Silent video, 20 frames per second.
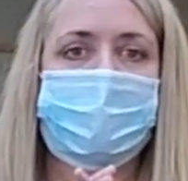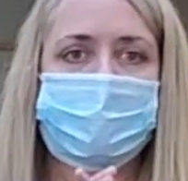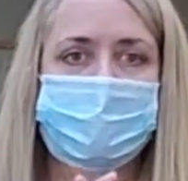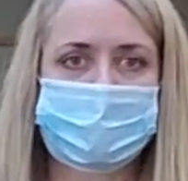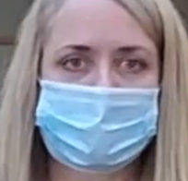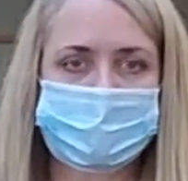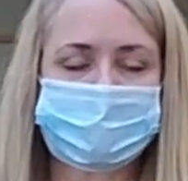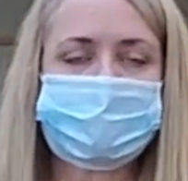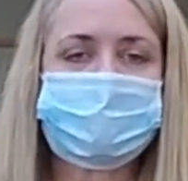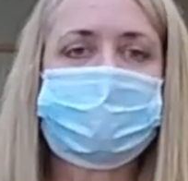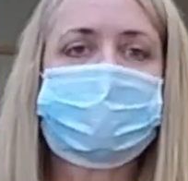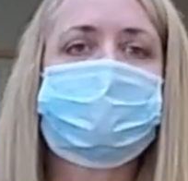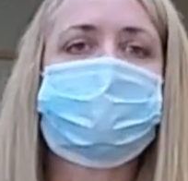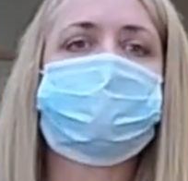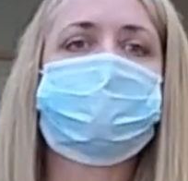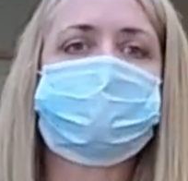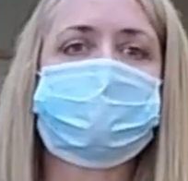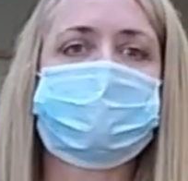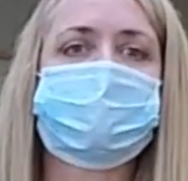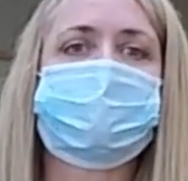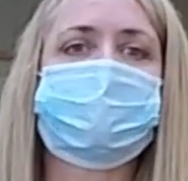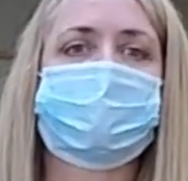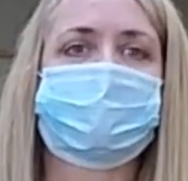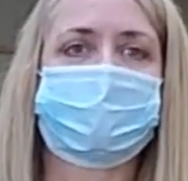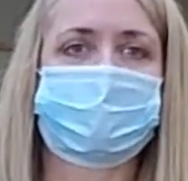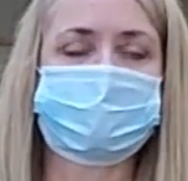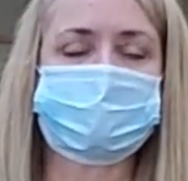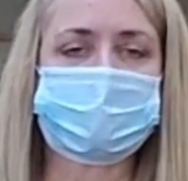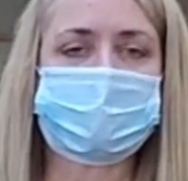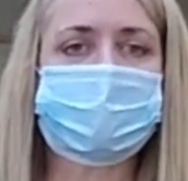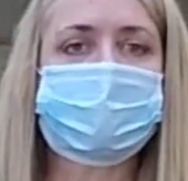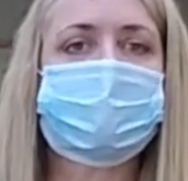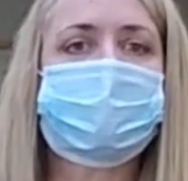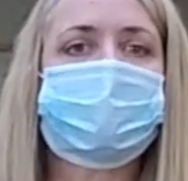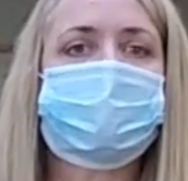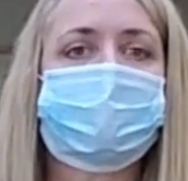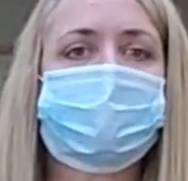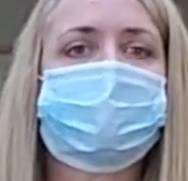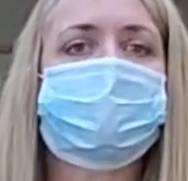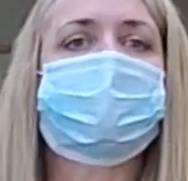After you receive your first Holy
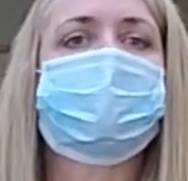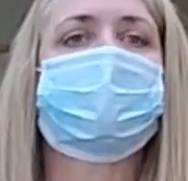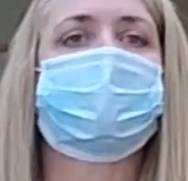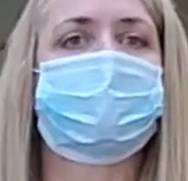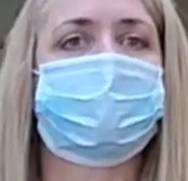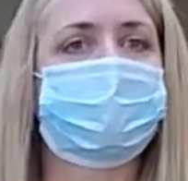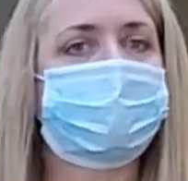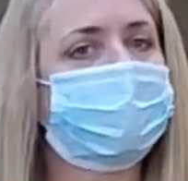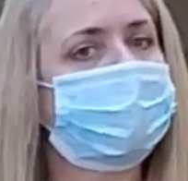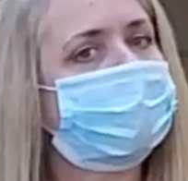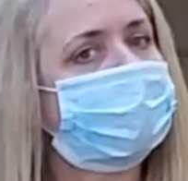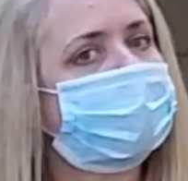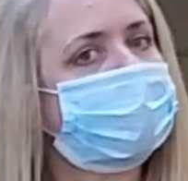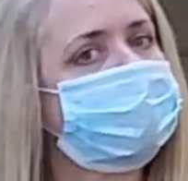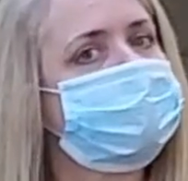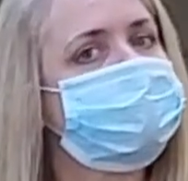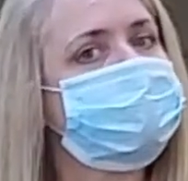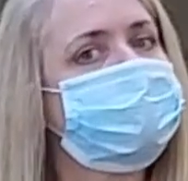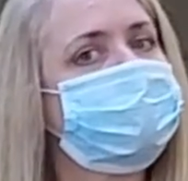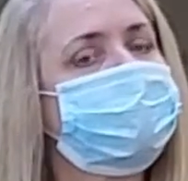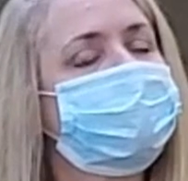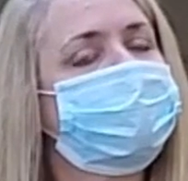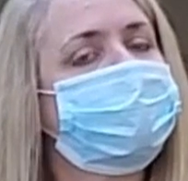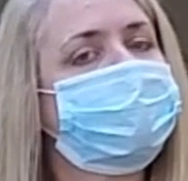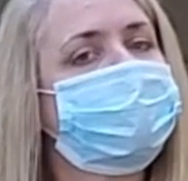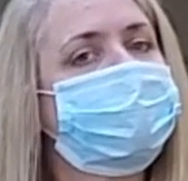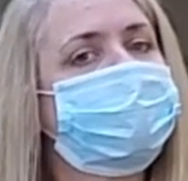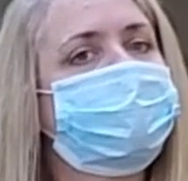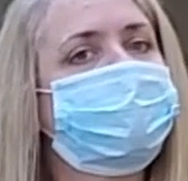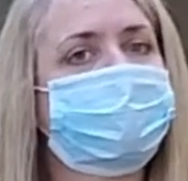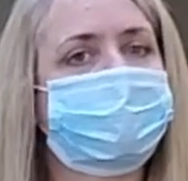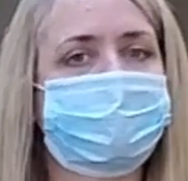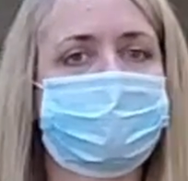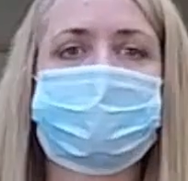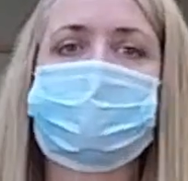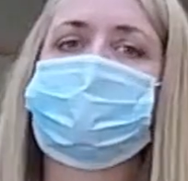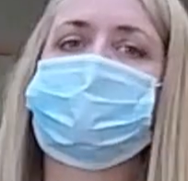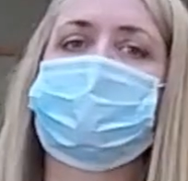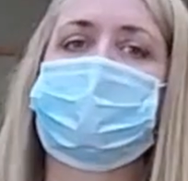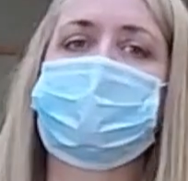Communion and you go back to your pew with
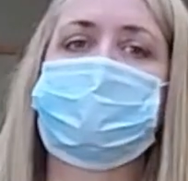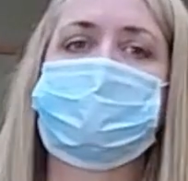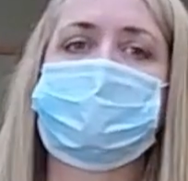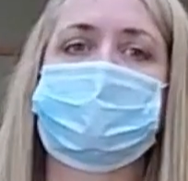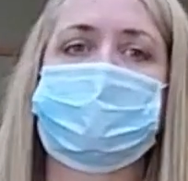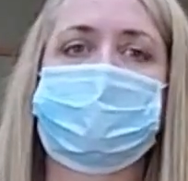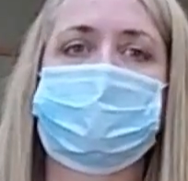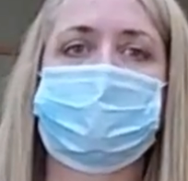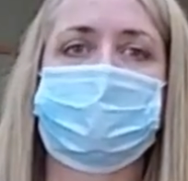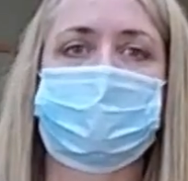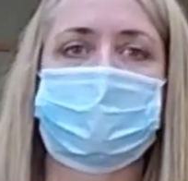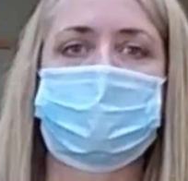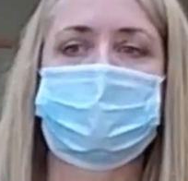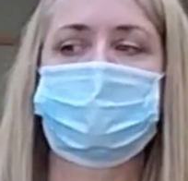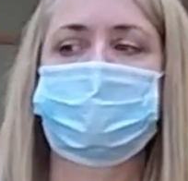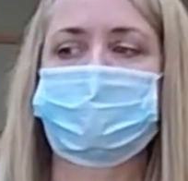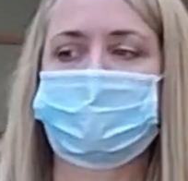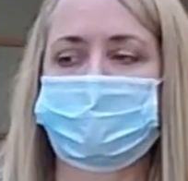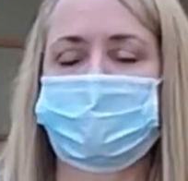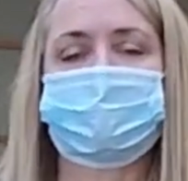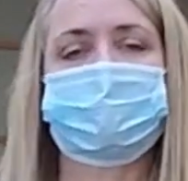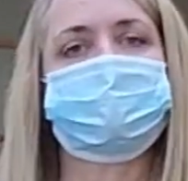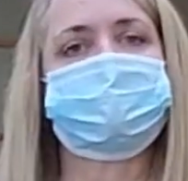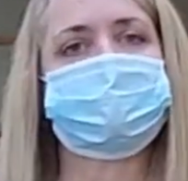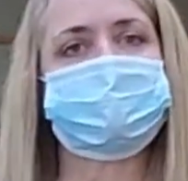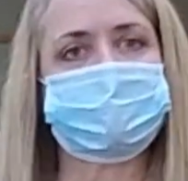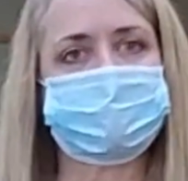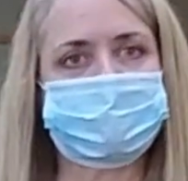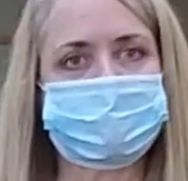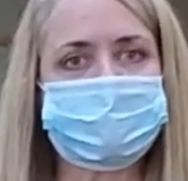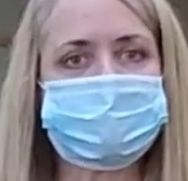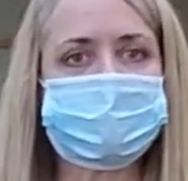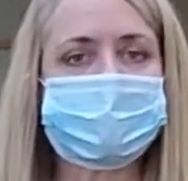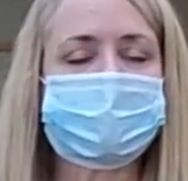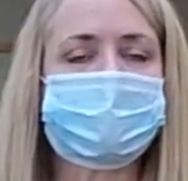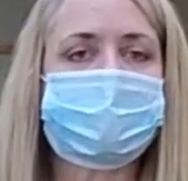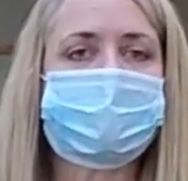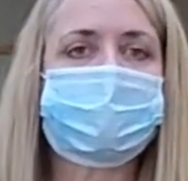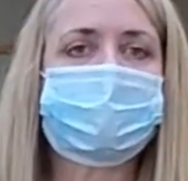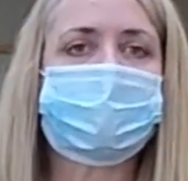your family, you're going to kneel
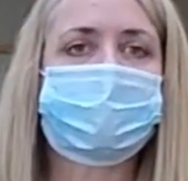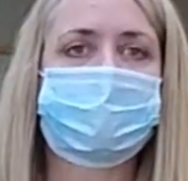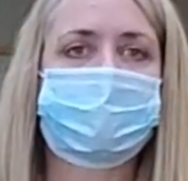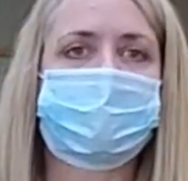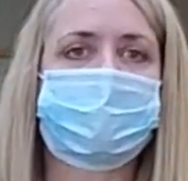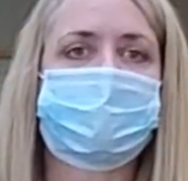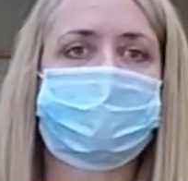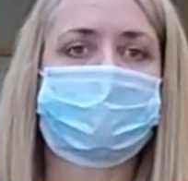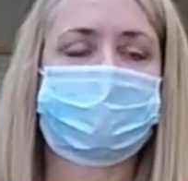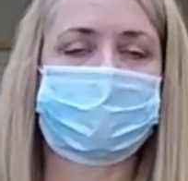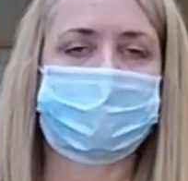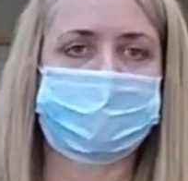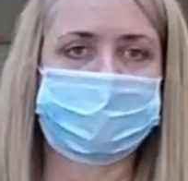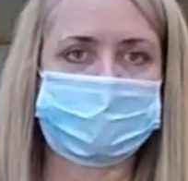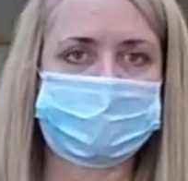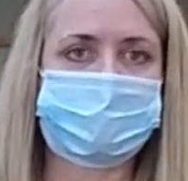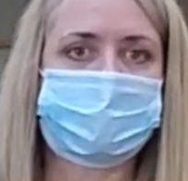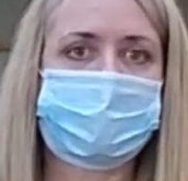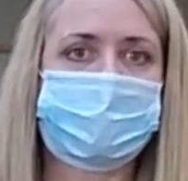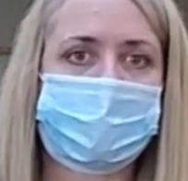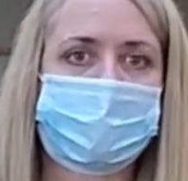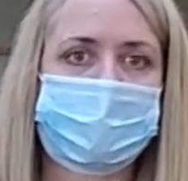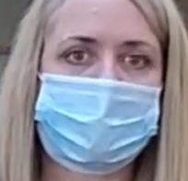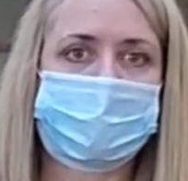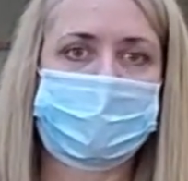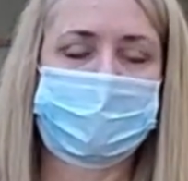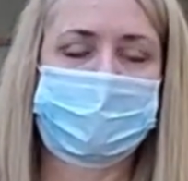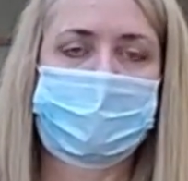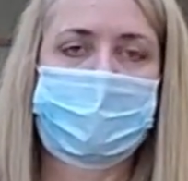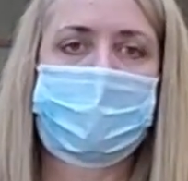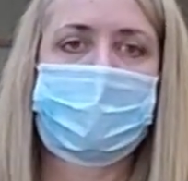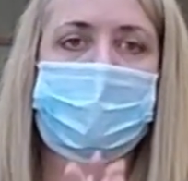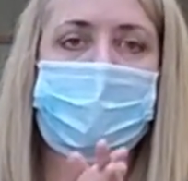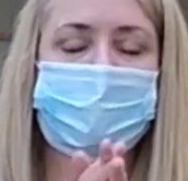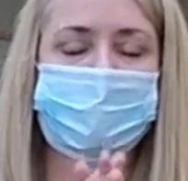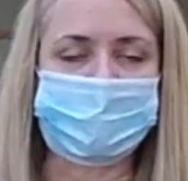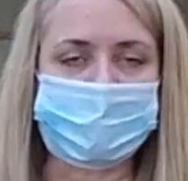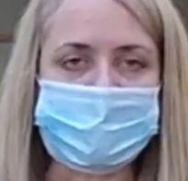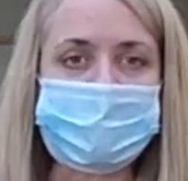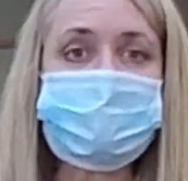down and you're going to pray.
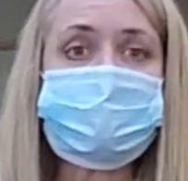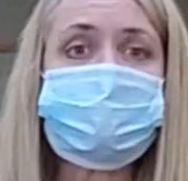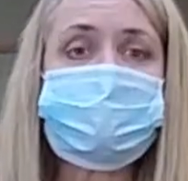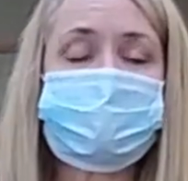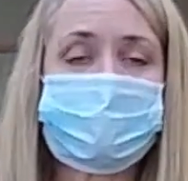And this